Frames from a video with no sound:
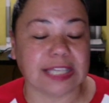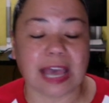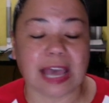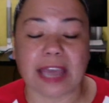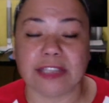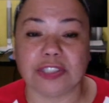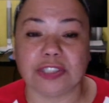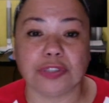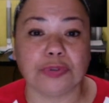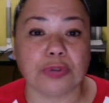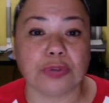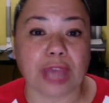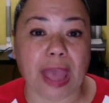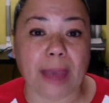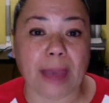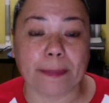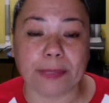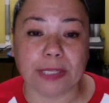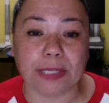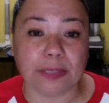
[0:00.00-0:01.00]
I do
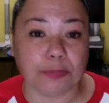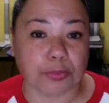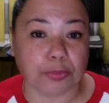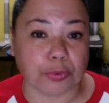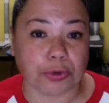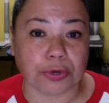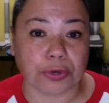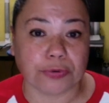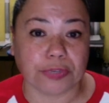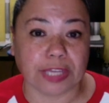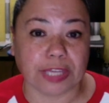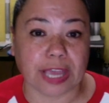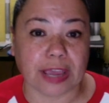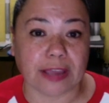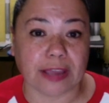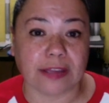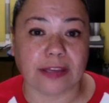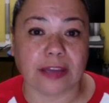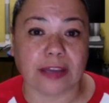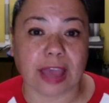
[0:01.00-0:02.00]
Happy Embroidery
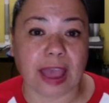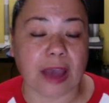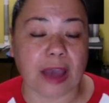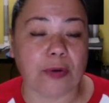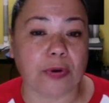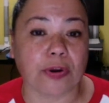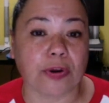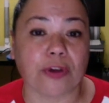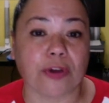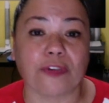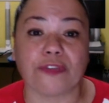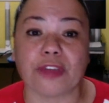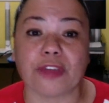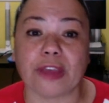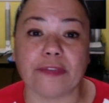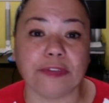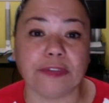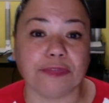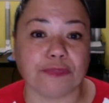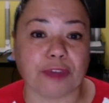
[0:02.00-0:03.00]
Hour
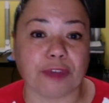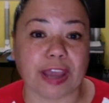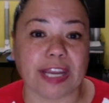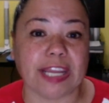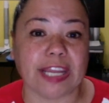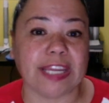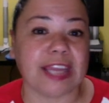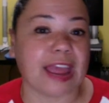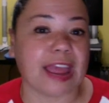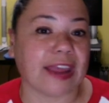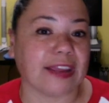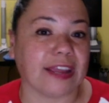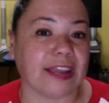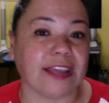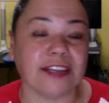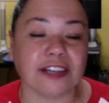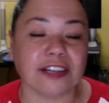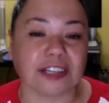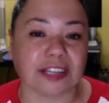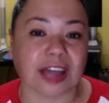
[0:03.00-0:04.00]
every Friday at 8
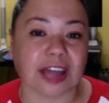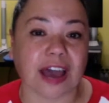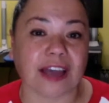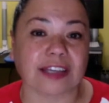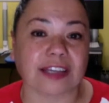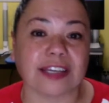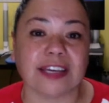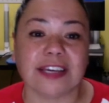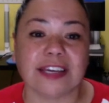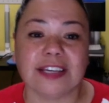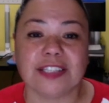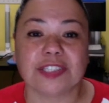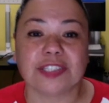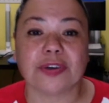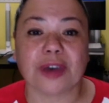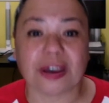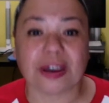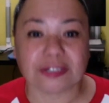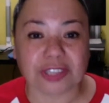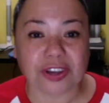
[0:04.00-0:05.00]
o'clock. So
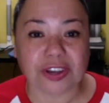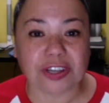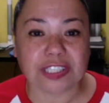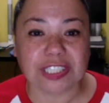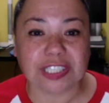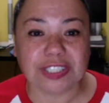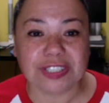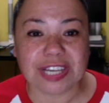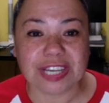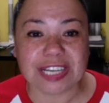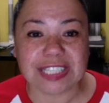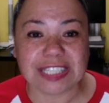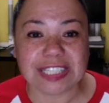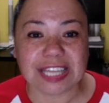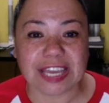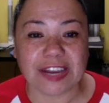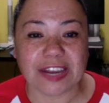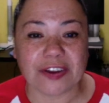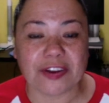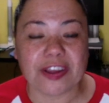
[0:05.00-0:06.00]
I'll talk to you guys
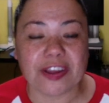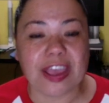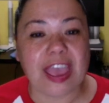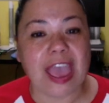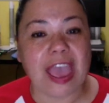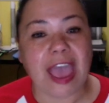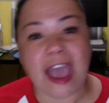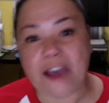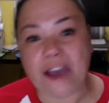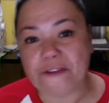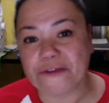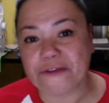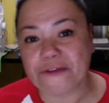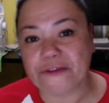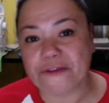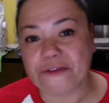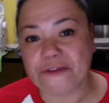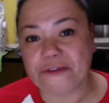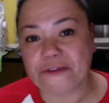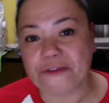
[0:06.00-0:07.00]
later. Have
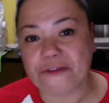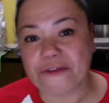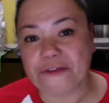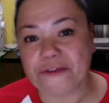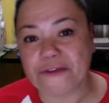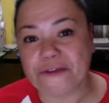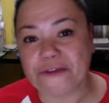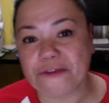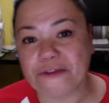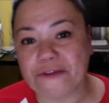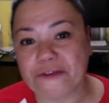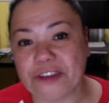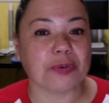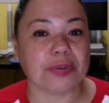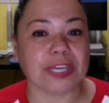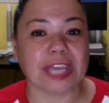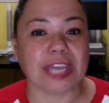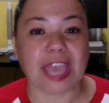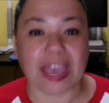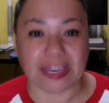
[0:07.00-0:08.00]
fun, happy
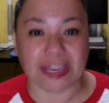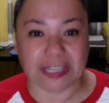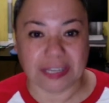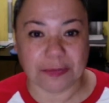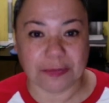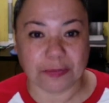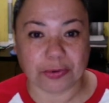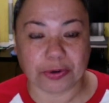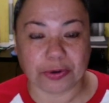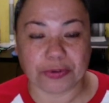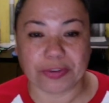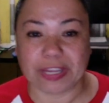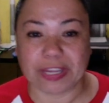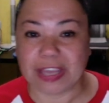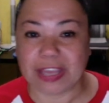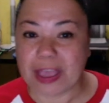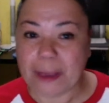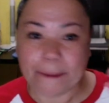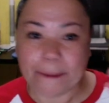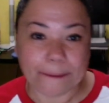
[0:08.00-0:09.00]
sewing and embroidery.
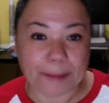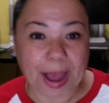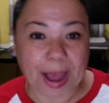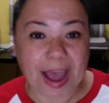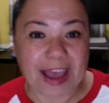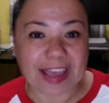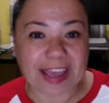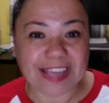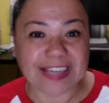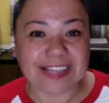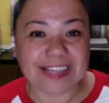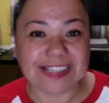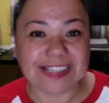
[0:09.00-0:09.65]
Bye.